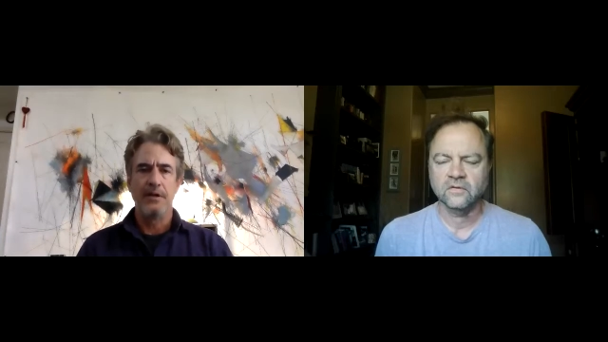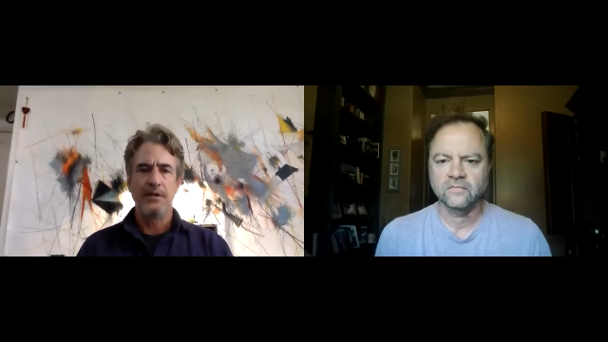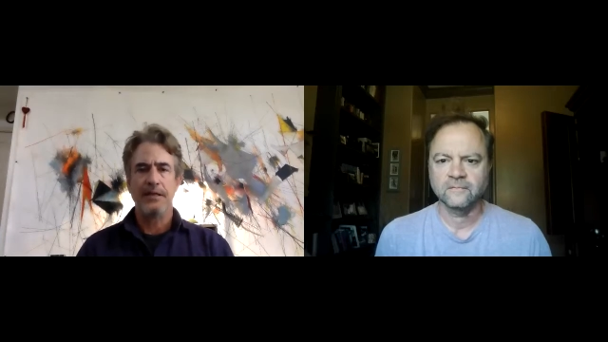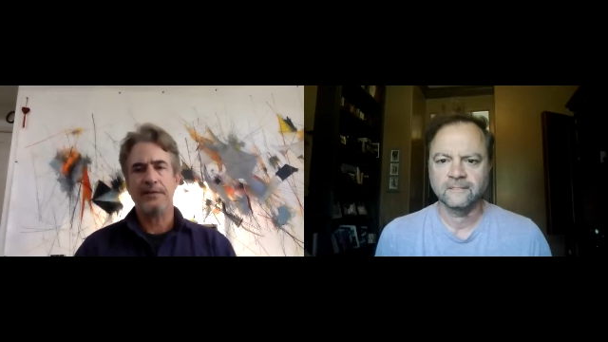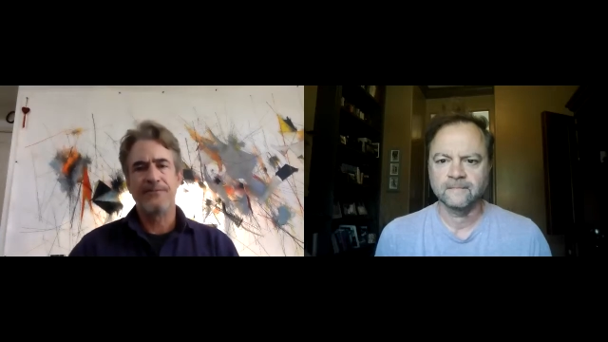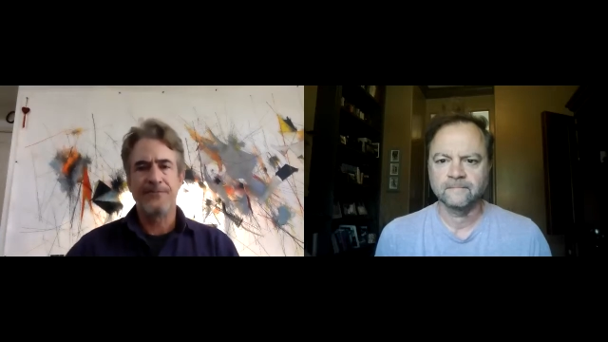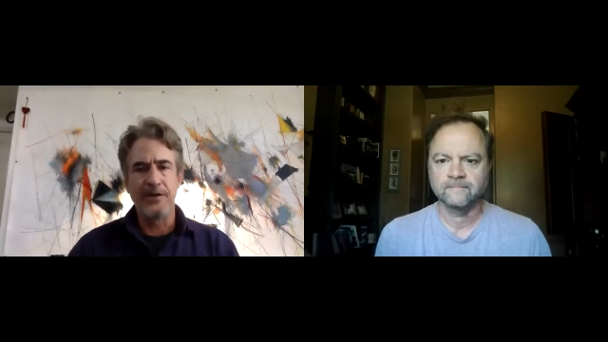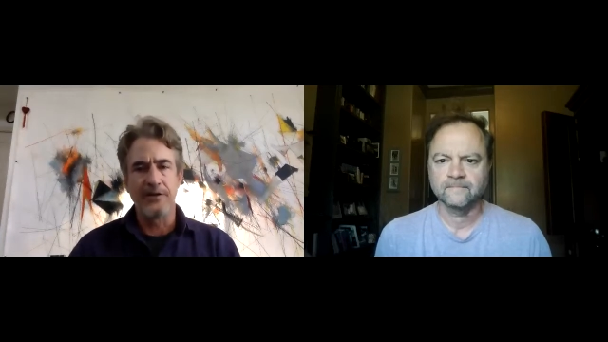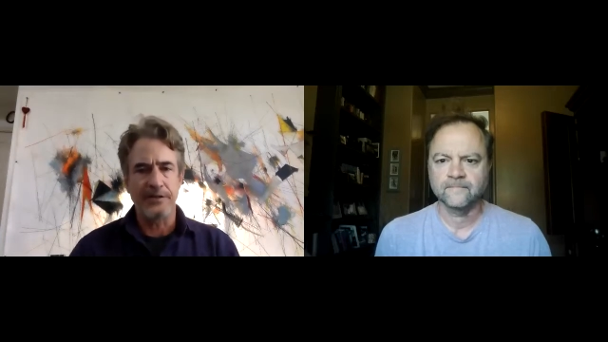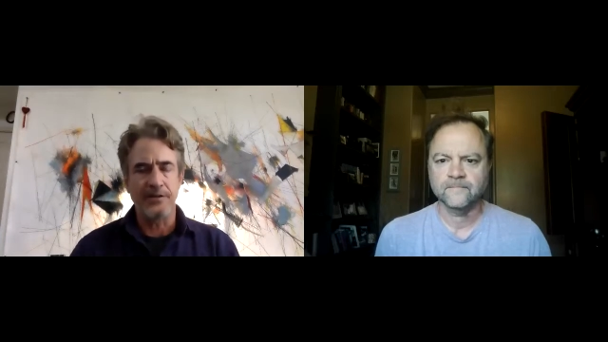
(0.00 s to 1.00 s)
Speaker 1: they
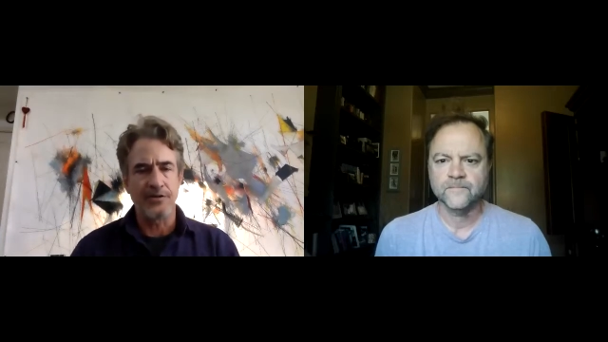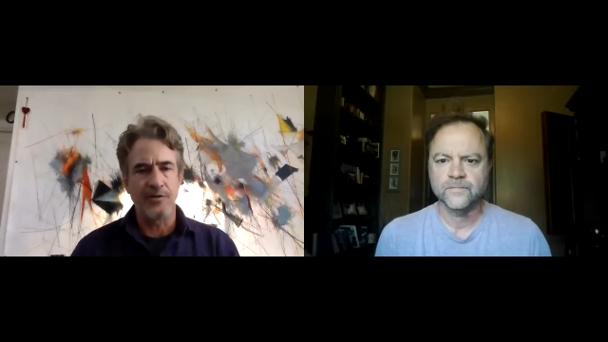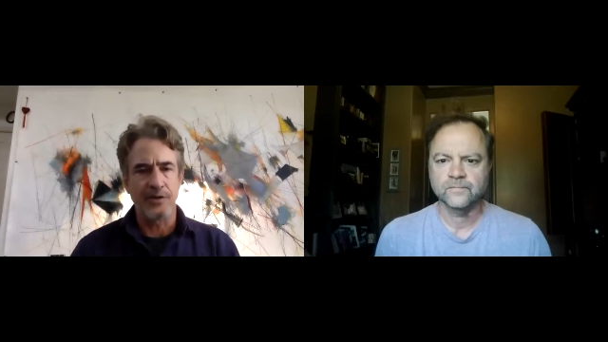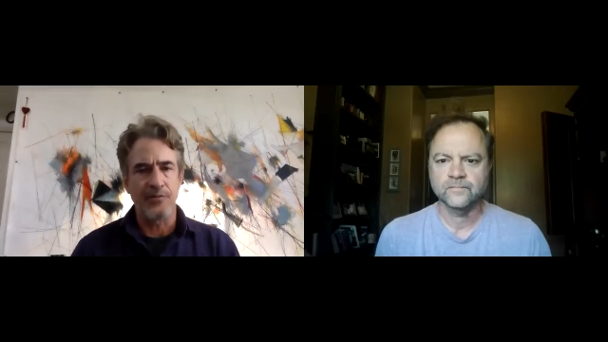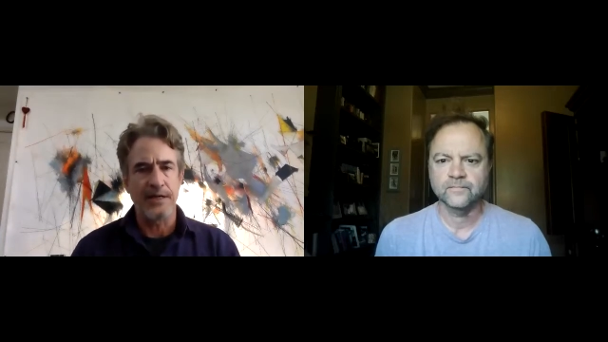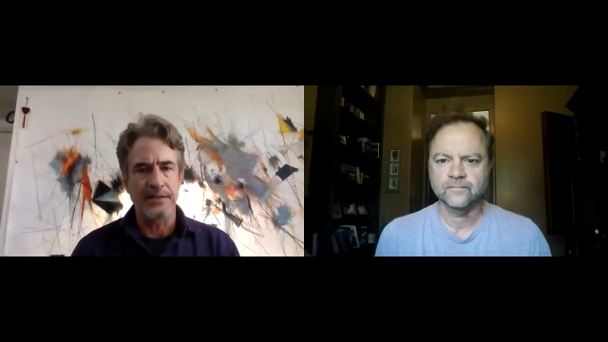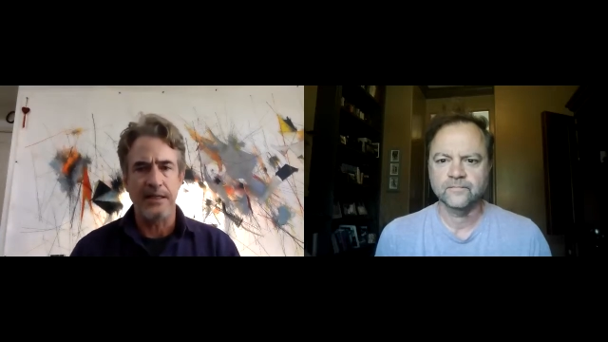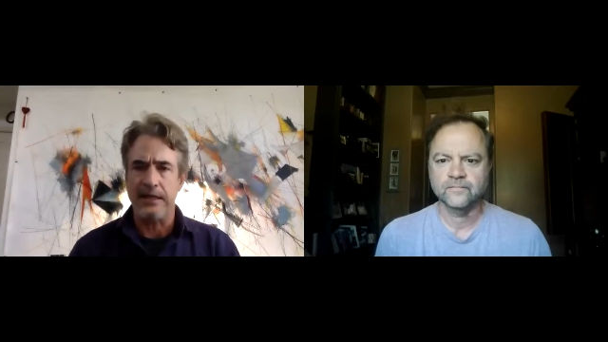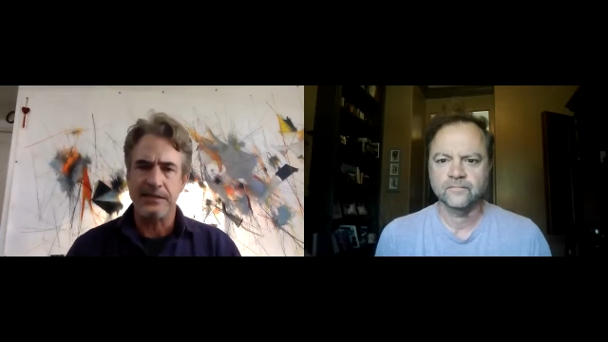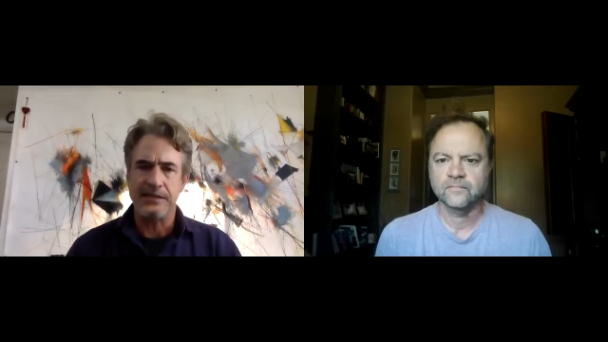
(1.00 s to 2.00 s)
feel that they're doing the right
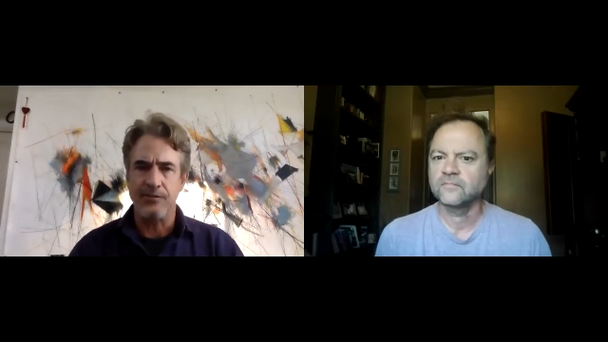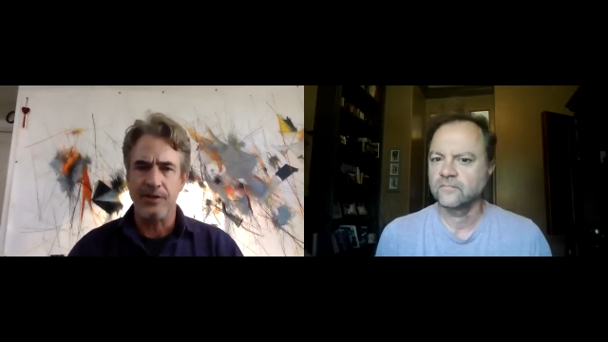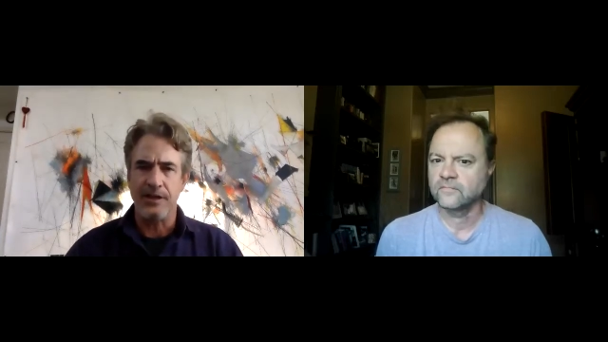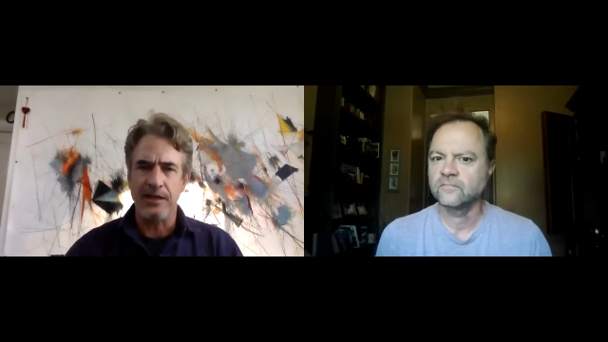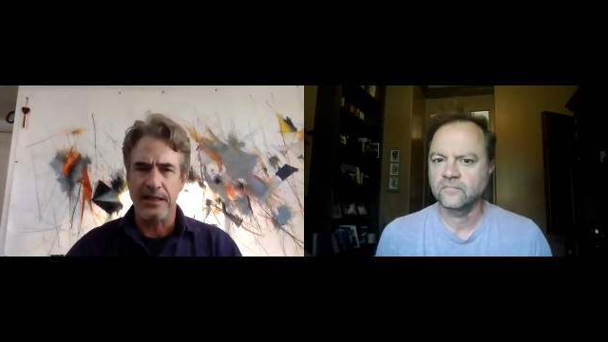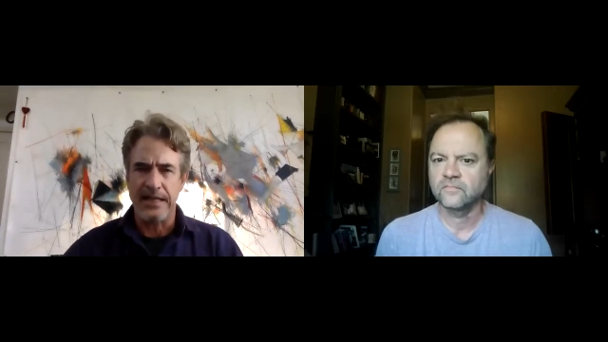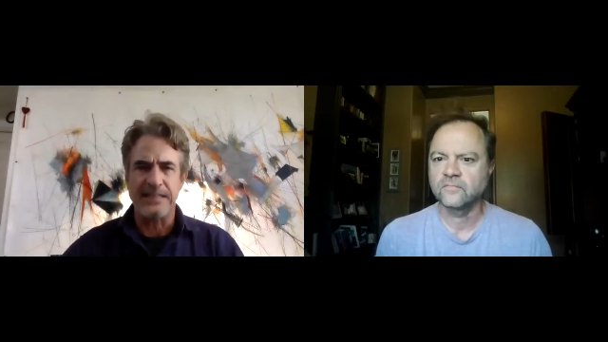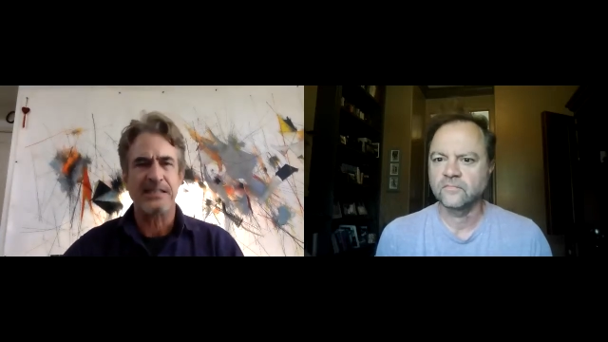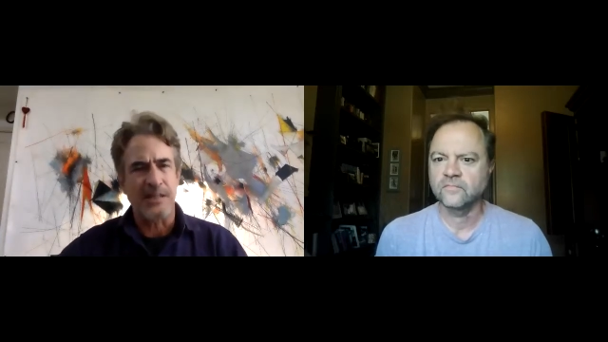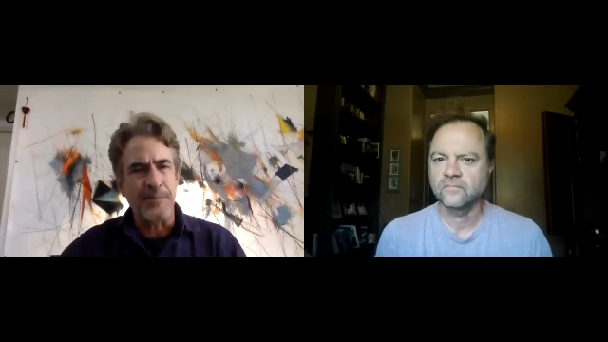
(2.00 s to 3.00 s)
thing. It's a really uh,
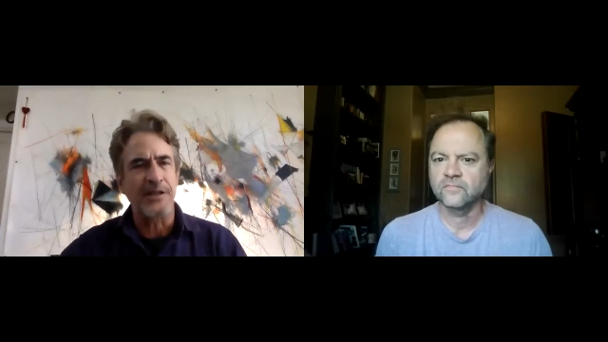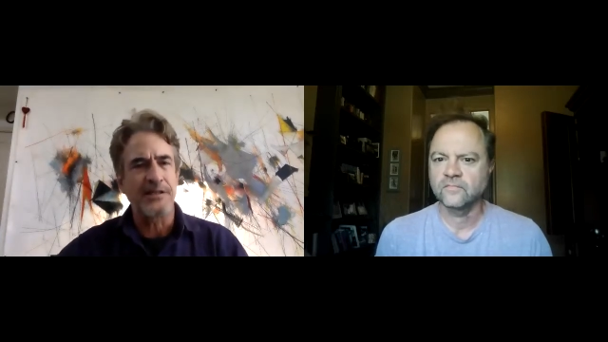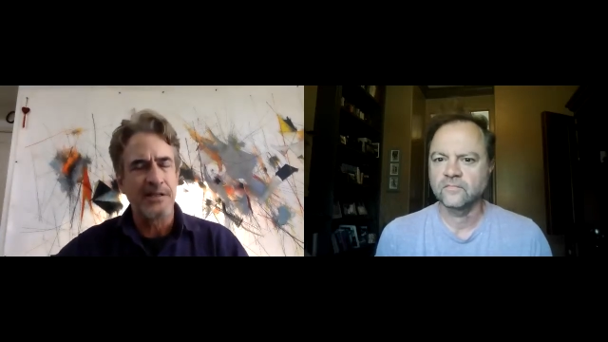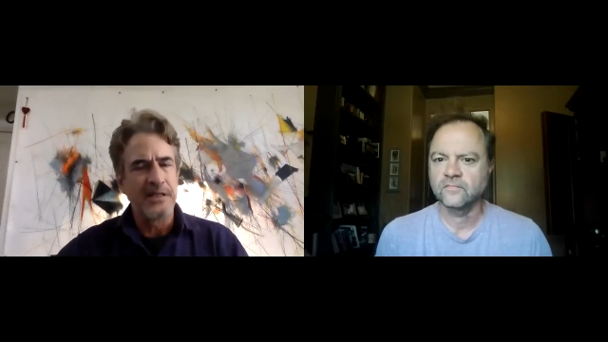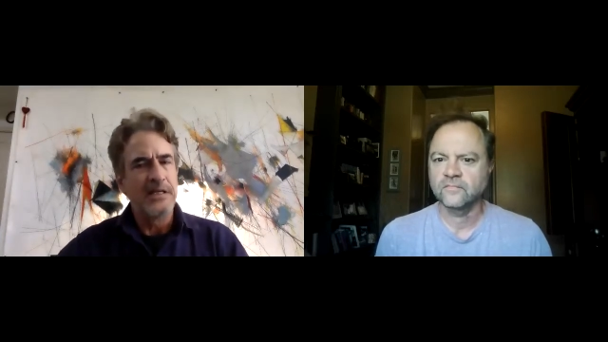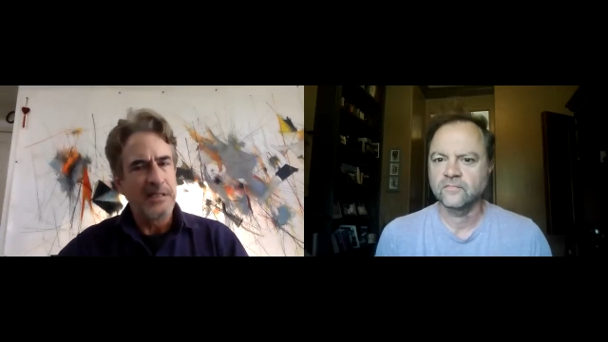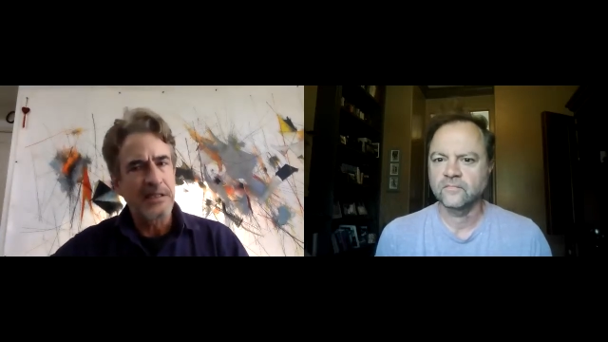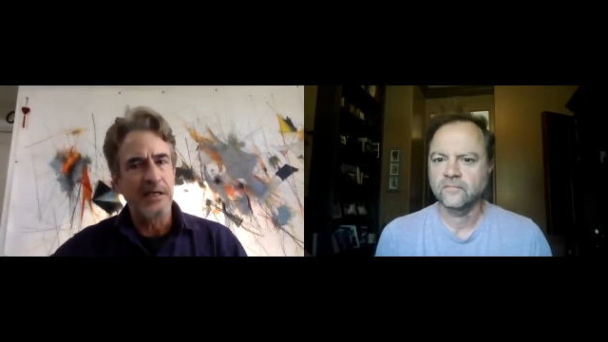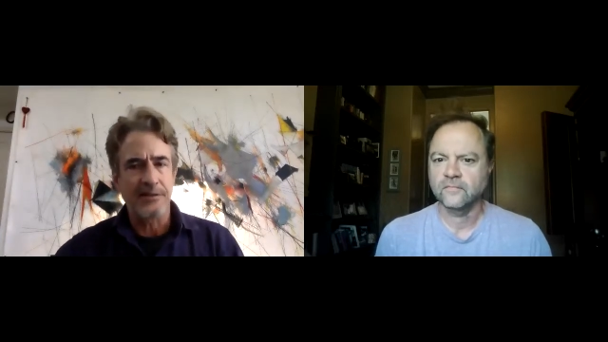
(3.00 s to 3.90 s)
that's some of the the